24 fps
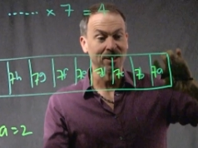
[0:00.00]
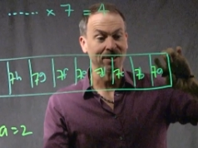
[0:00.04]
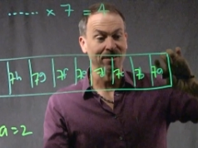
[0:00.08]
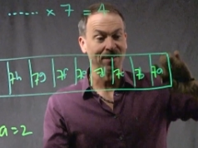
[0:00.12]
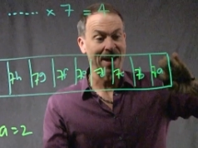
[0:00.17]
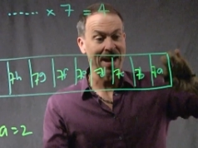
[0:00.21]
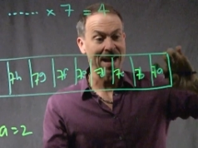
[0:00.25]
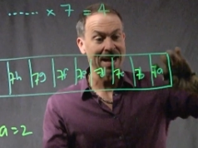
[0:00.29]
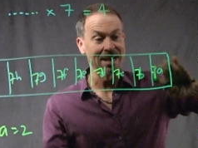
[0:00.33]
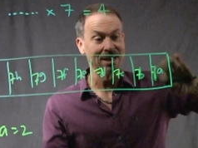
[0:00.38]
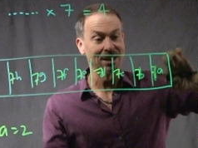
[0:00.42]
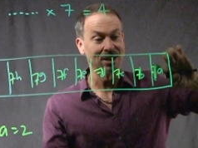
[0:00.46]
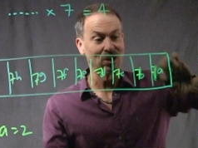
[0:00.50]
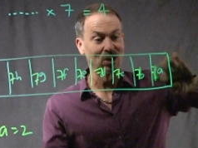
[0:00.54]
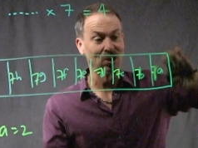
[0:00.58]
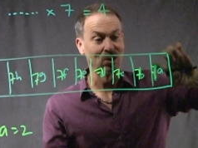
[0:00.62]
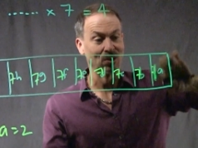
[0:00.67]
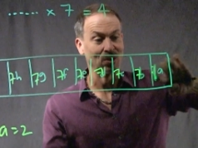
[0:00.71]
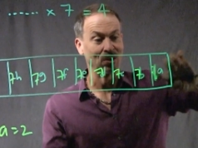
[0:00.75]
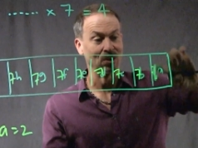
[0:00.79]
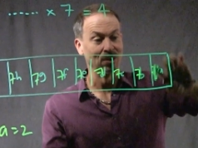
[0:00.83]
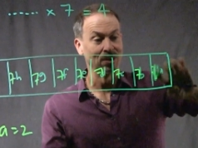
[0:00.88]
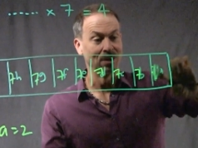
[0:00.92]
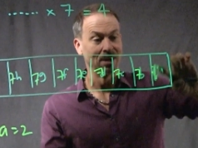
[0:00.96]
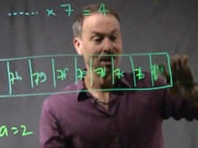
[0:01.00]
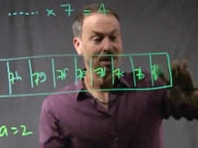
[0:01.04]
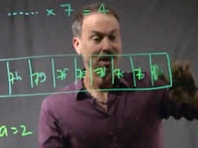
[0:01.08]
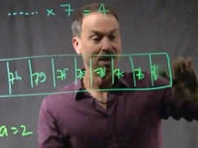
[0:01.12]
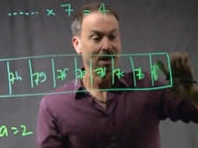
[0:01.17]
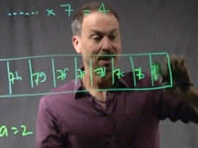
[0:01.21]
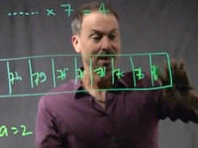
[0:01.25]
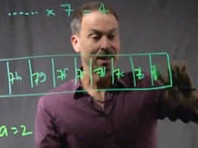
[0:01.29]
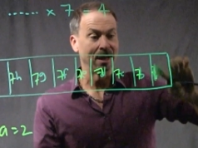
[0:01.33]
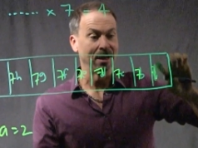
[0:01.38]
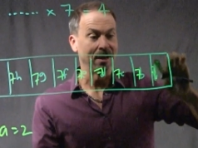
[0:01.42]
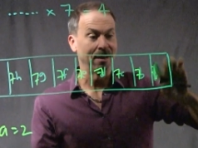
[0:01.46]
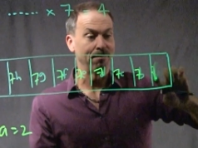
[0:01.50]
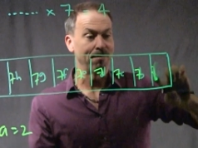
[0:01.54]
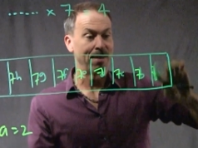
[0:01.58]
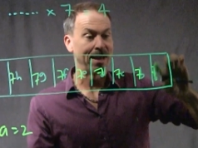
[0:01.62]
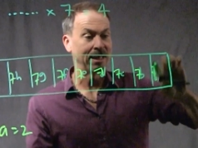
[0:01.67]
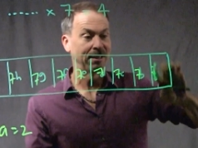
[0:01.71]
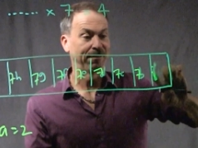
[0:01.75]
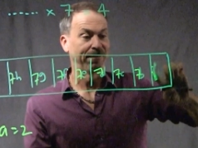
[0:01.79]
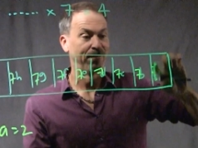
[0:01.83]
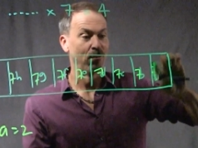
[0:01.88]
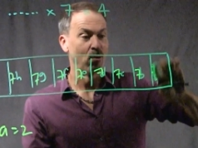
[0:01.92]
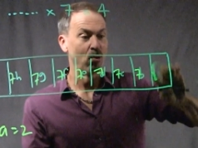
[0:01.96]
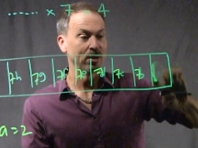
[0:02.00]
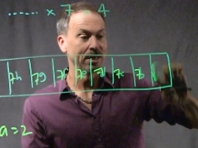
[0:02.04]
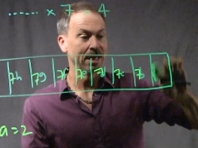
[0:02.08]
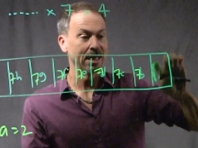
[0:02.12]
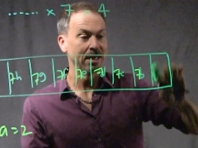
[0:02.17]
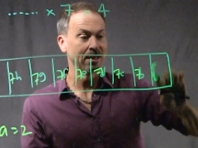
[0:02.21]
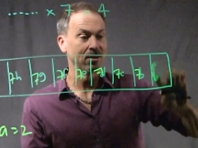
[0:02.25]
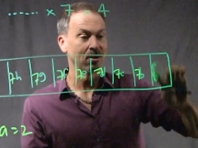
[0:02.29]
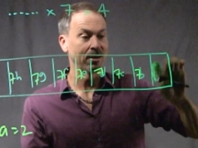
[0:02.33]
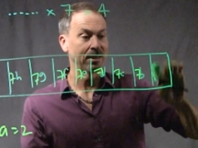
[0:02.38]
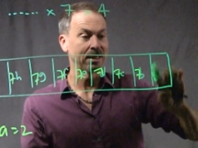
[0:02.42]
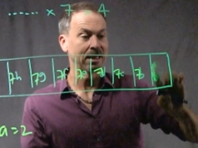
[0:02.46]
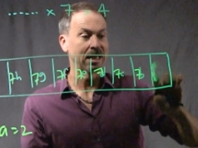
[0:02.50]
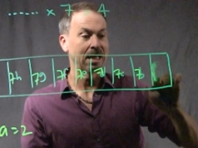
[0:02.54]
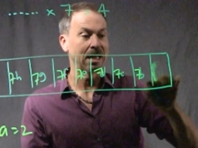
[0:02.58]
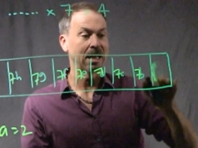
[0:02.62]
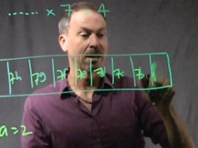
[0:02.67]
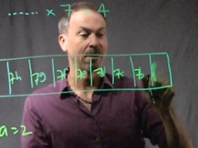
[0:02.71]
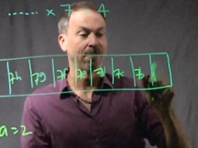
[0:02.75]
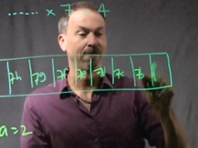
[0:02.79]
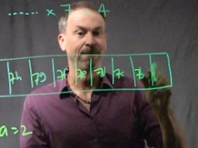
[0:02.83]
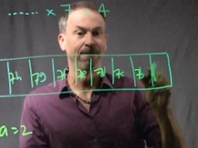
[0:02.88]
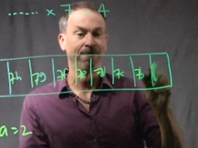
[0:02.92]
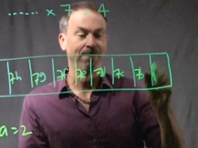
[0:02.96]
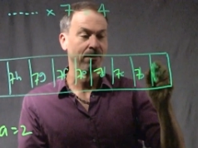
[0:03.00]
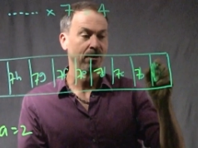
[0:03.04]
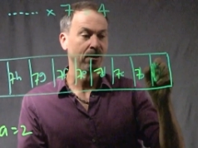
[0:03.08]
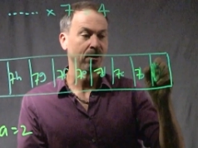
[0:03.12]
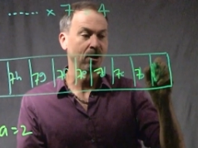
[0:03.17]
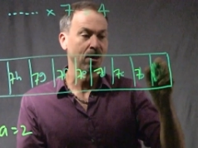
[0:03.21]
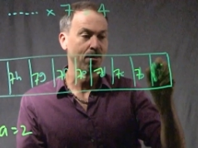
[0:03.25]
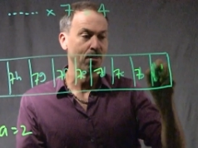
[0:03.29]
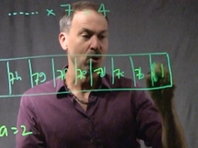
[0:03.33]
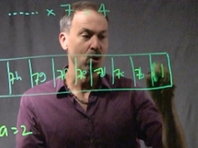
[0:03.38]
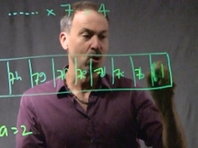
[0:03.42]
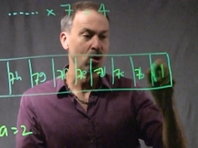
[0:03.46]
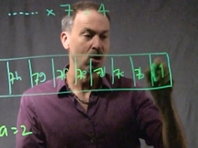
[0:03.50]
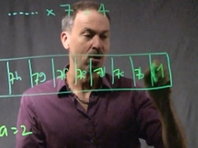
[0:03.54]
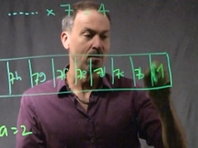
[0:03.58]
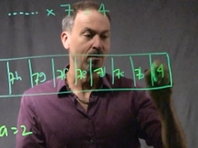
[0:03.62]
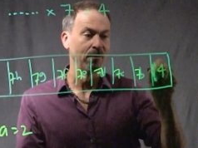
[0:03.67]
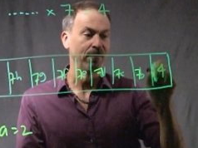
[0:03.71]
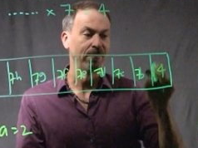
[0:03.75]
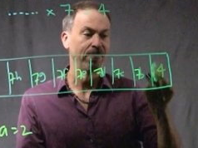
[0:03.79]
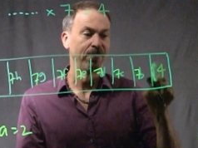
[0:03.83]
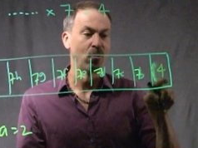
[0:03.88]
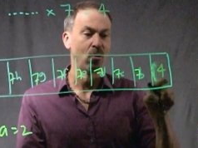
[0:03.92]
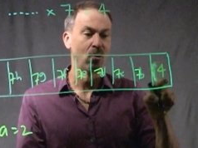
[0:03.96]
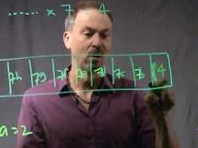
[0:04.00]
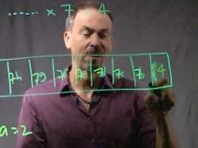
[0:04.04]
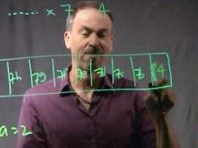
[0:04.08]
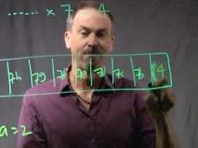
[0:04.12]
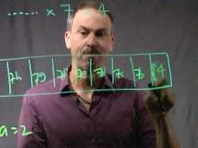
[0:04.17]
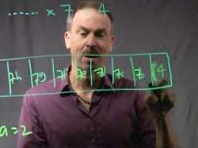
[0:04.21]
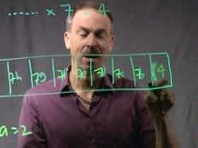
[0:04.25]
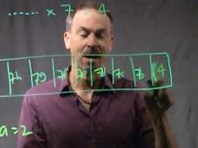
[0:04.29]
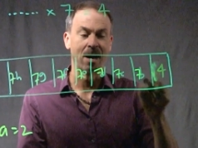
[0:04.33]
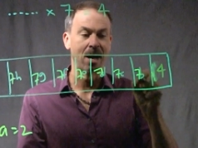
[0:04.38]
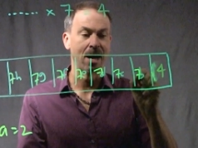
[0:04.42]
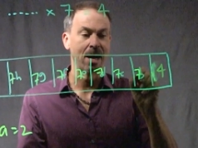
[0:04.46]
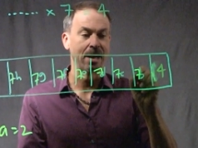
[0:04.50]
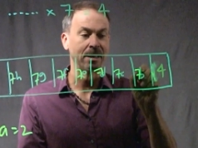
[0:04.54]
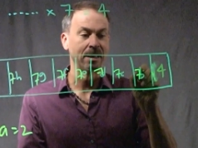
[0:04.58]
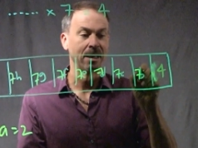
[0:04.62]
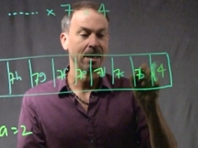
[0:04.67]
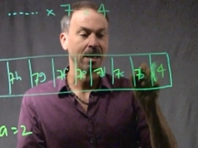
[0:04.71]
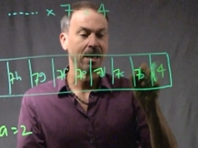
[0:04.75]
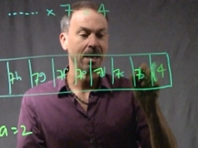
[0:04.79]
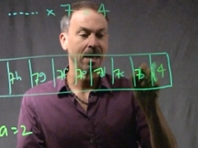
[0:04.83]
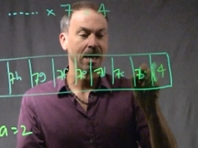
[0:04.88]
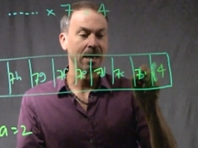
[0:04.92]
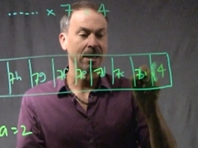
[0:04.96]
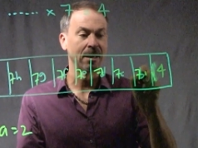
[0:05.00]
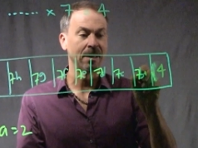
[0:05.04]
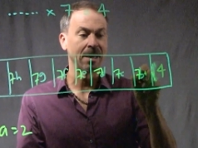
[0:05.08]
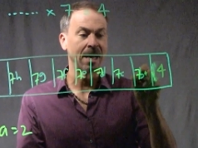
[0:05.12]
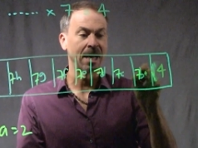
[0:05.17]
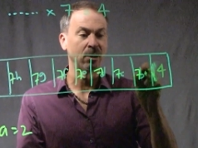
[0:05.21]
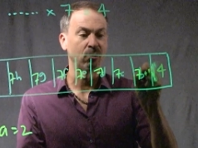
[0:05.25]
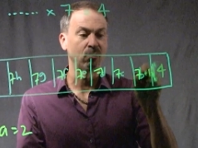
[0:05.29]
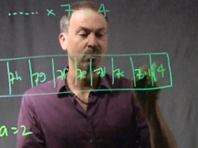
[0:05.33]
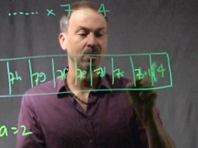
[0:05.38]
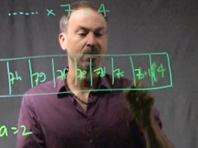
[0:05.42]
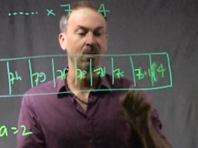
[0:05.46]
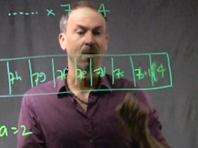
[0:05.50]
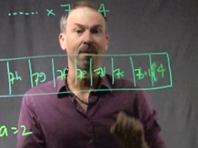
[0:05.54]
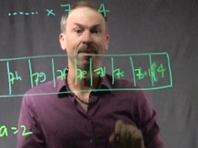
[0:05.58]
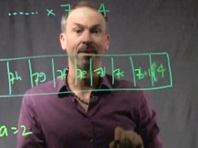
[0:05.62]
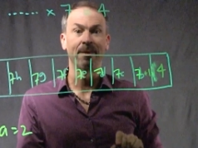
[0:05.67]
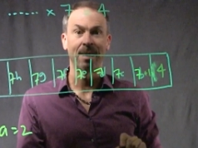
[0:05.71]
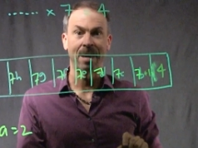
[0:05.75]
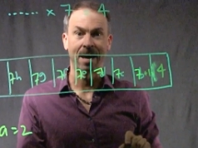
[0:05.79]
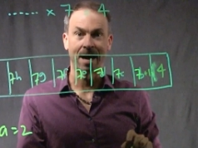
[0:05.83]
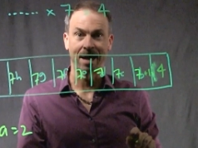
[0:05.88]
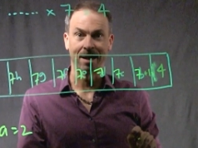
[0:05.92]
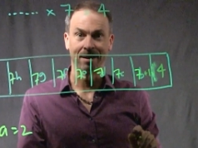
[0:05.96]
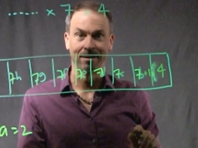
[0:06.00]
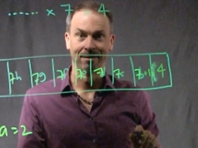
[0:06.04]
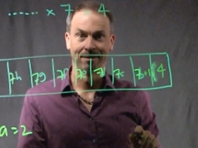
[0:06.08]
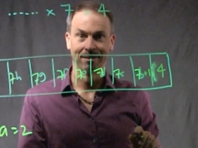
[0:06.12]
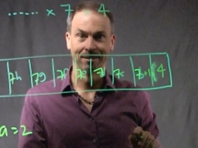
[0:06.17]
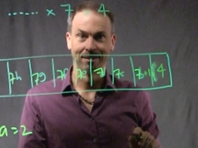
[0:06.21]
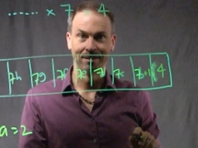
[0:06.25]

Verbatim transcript: so if A is two, that makes 14 dots here, kaboom, four left behind, and an extra dot there.